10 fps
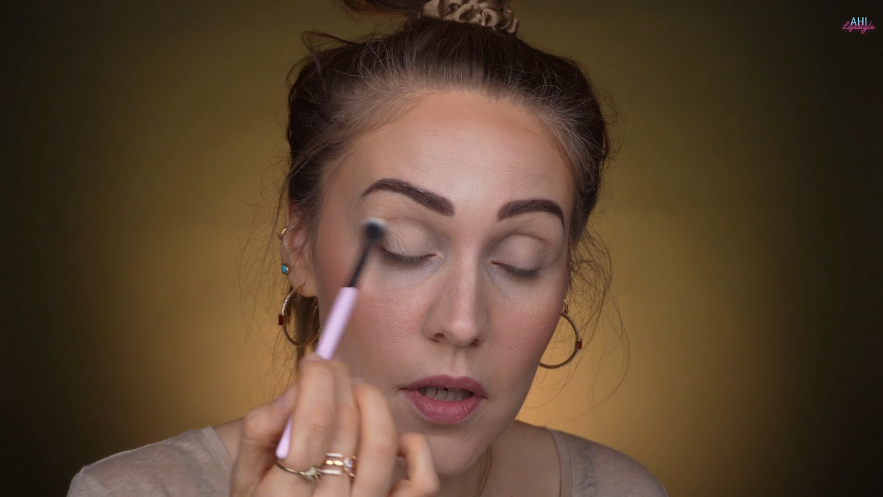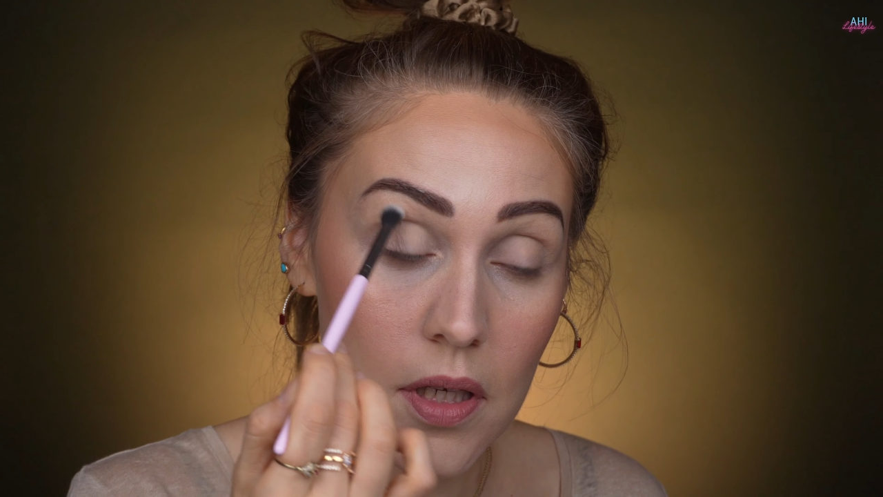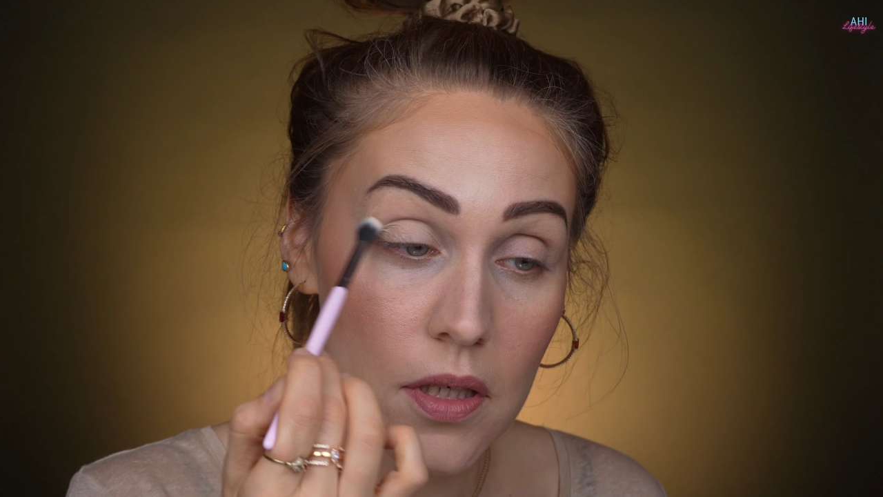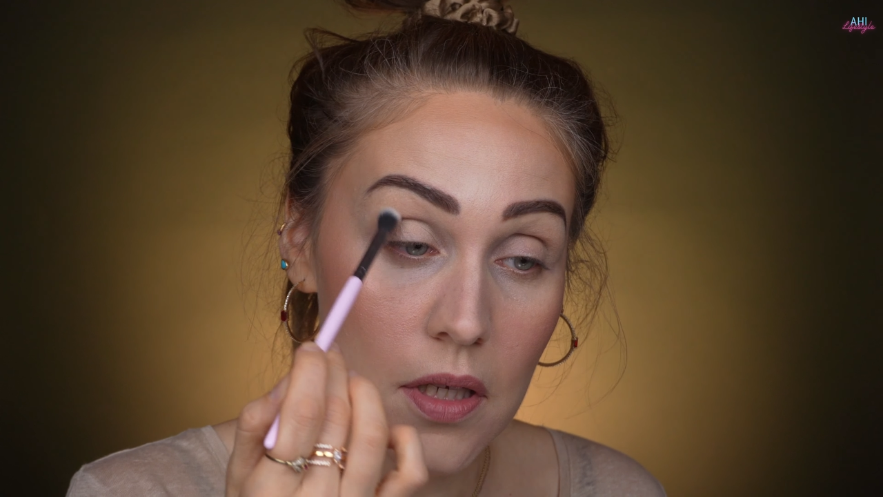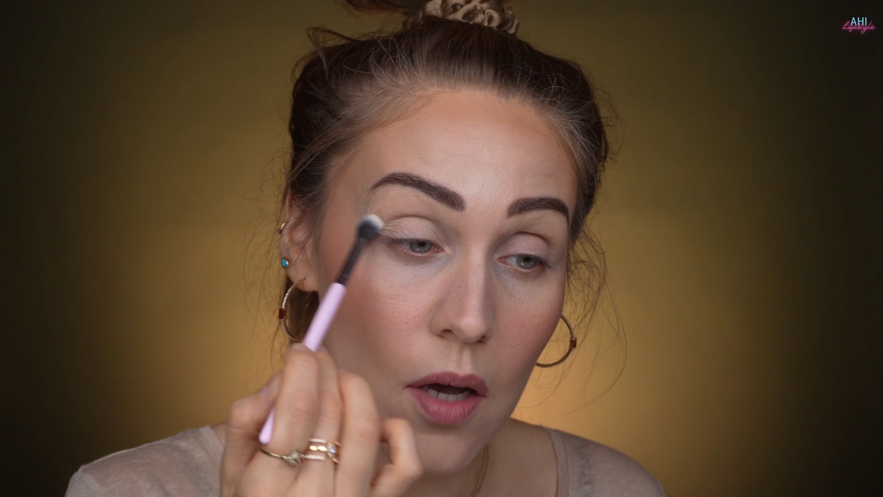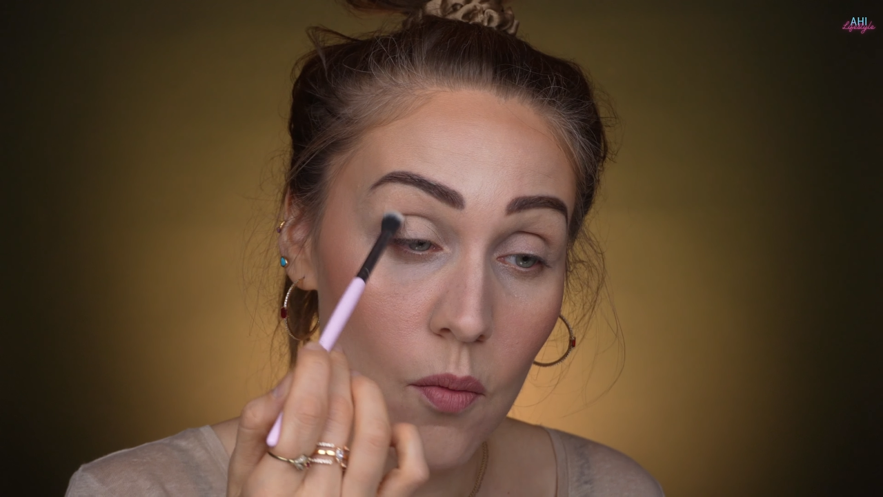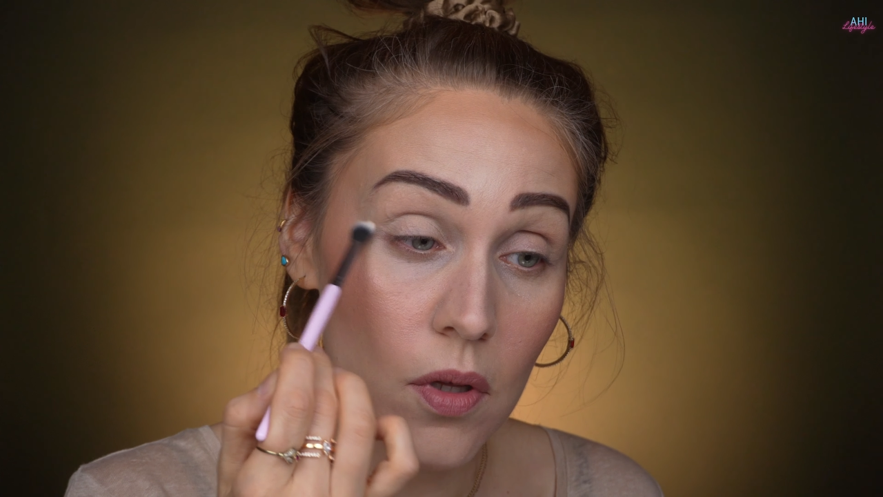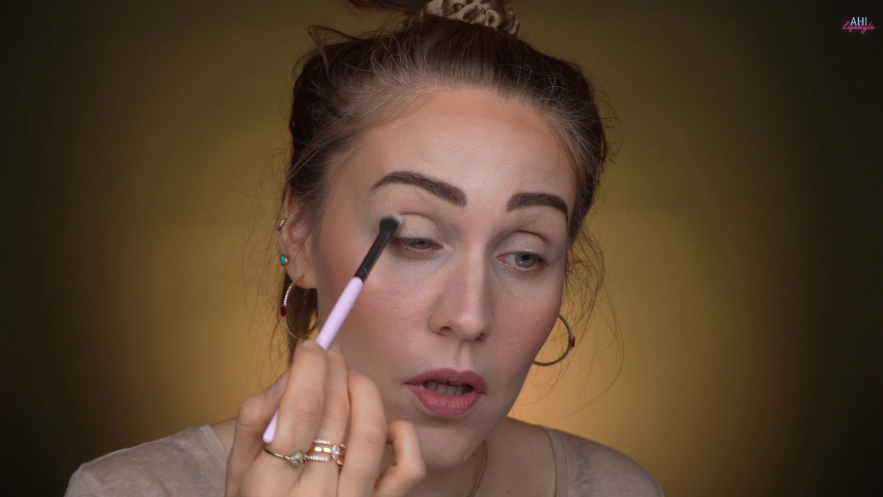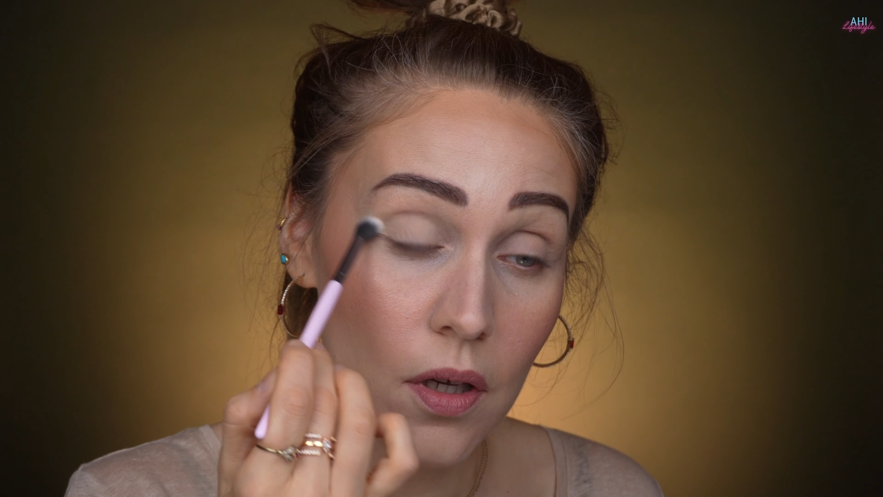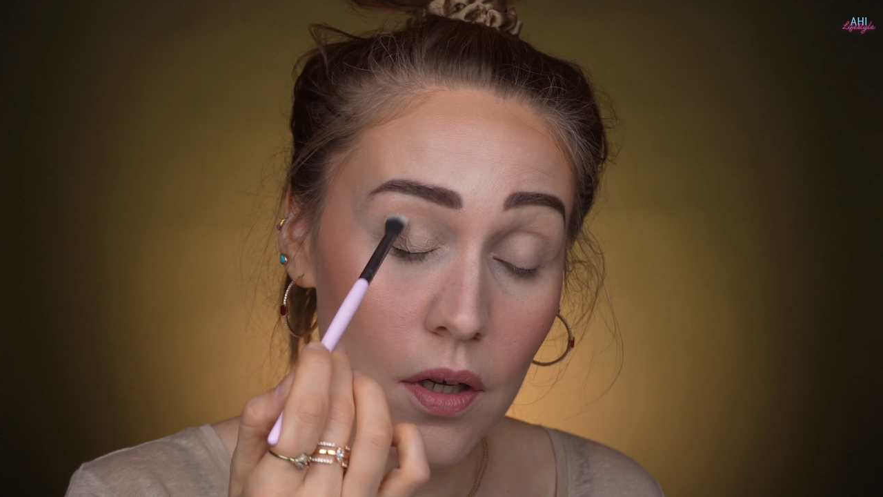And I
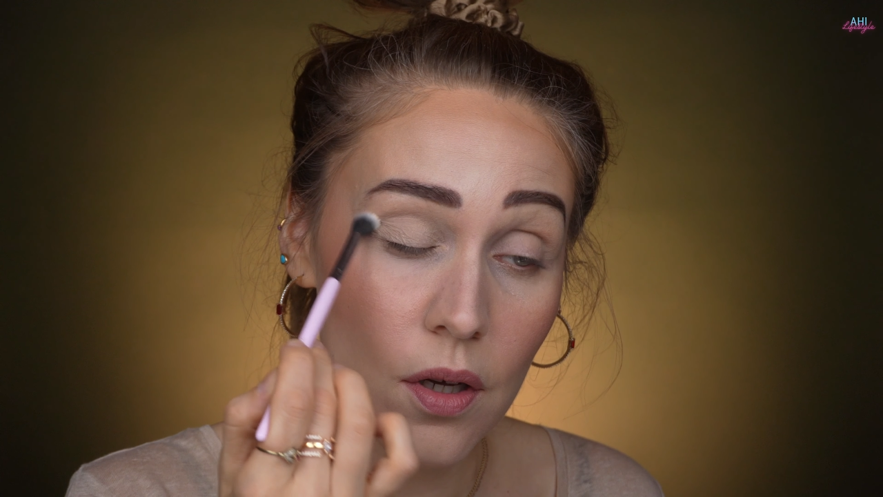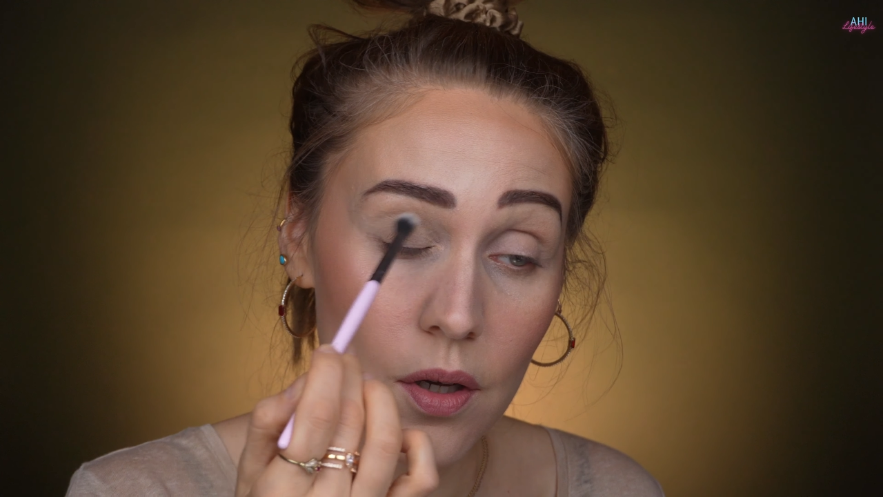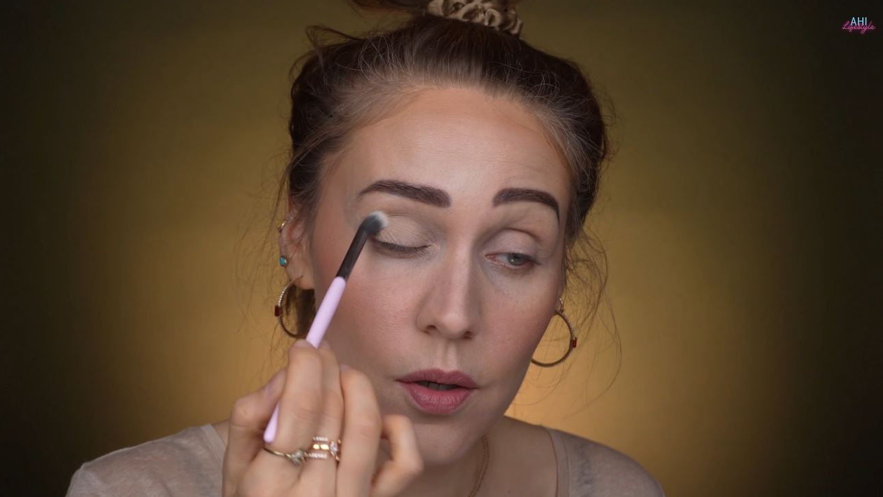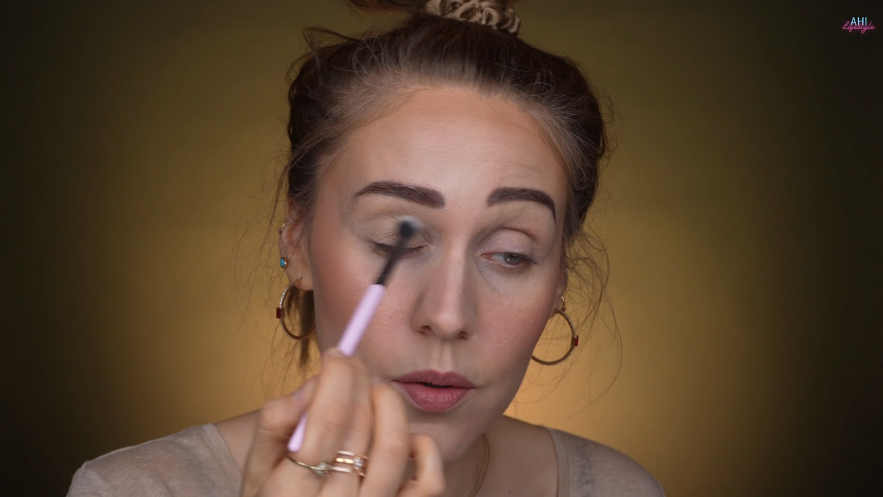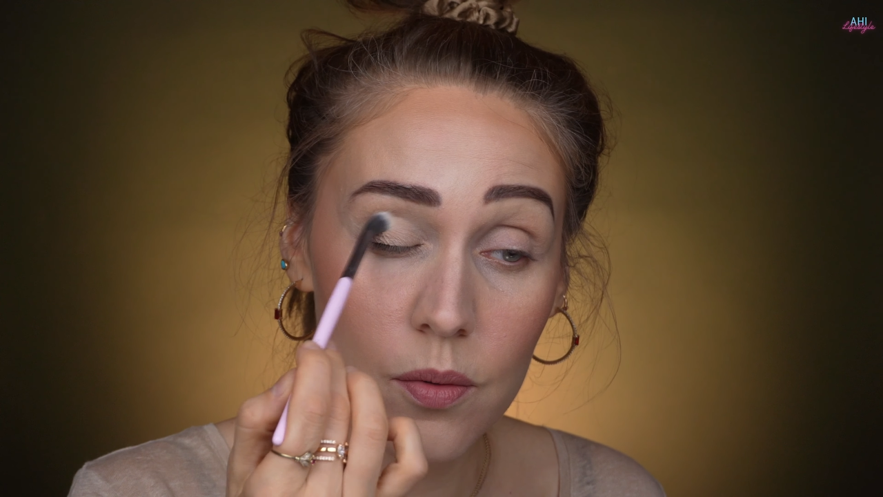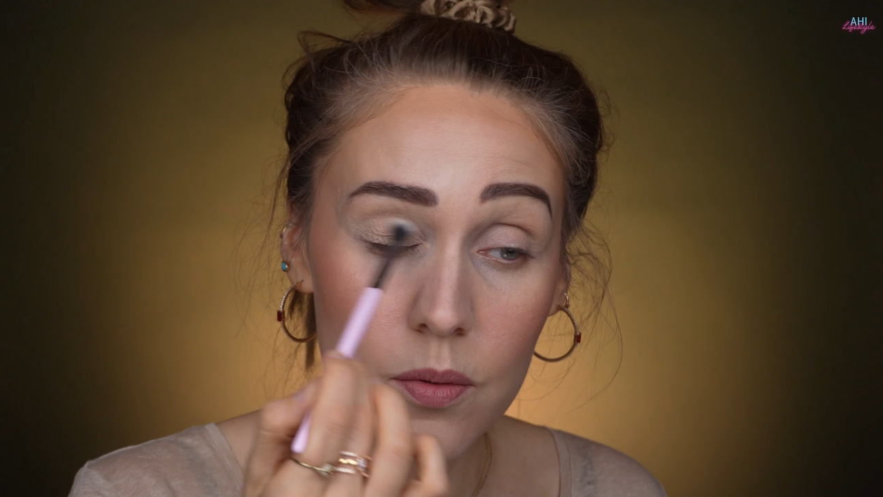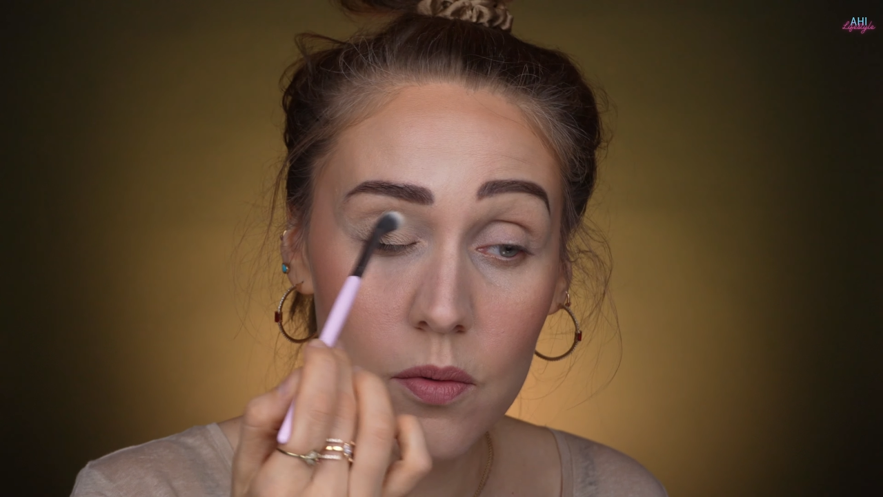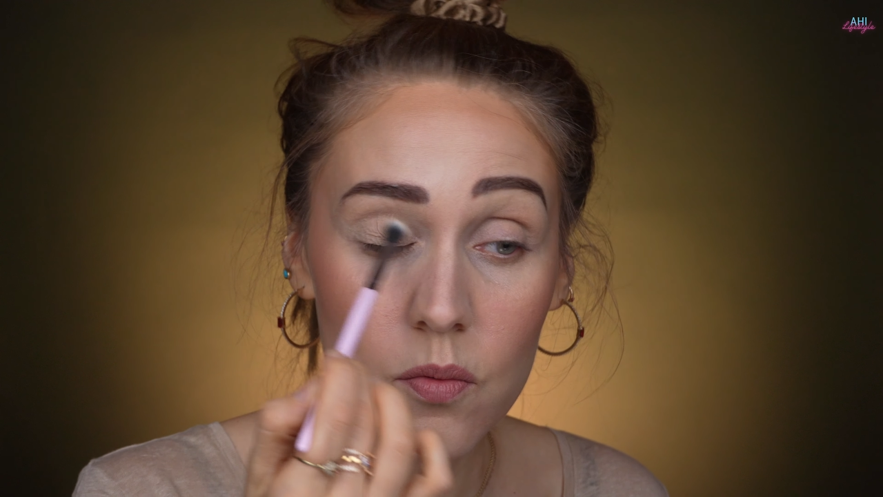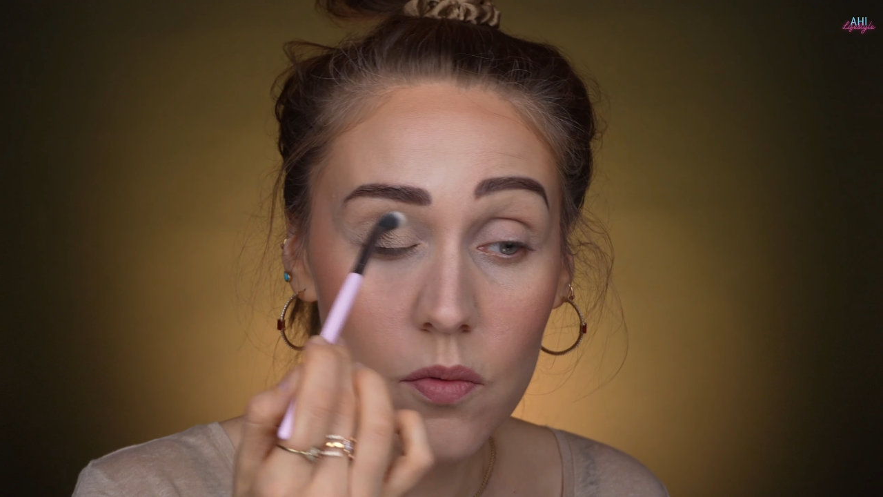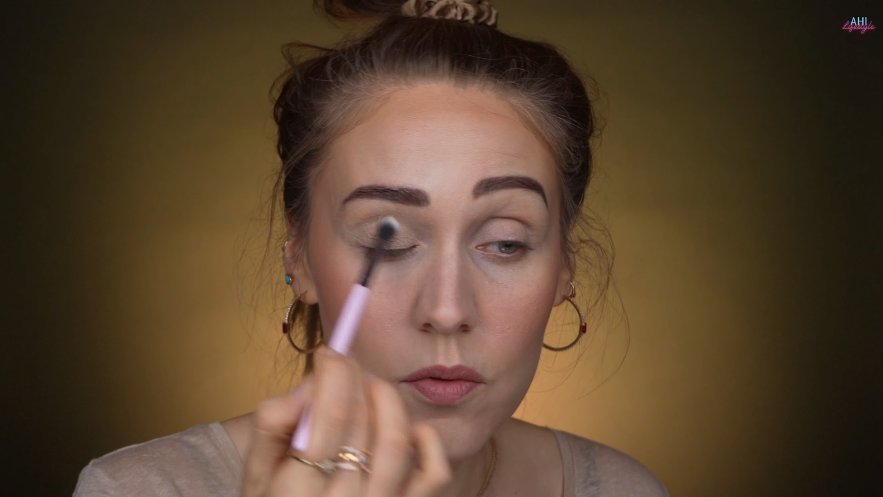will go